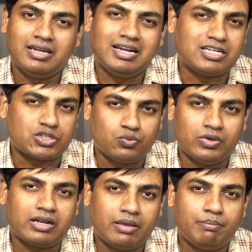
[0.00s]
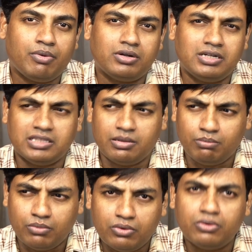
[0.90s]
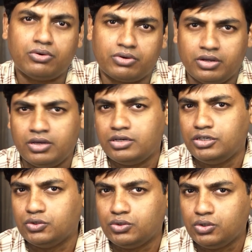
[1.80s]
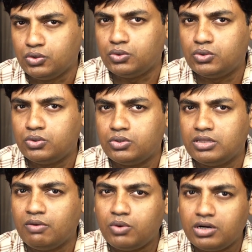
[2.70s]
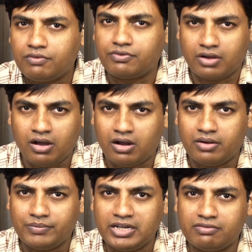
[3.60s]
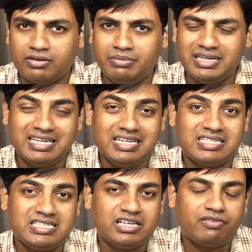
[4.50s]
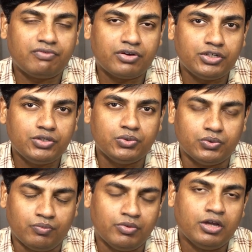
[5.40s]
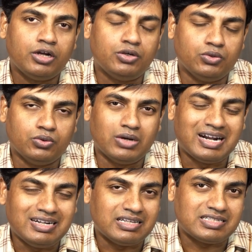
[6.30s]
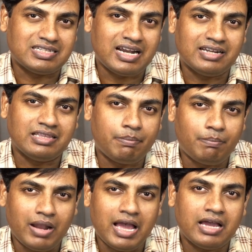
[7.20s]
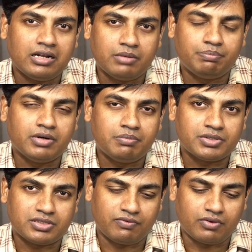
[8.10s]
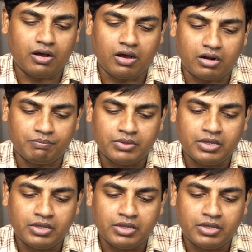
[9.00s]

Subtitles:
It is very important. The more you know the word of God, it will be easier for you to understand the plan and purpose of God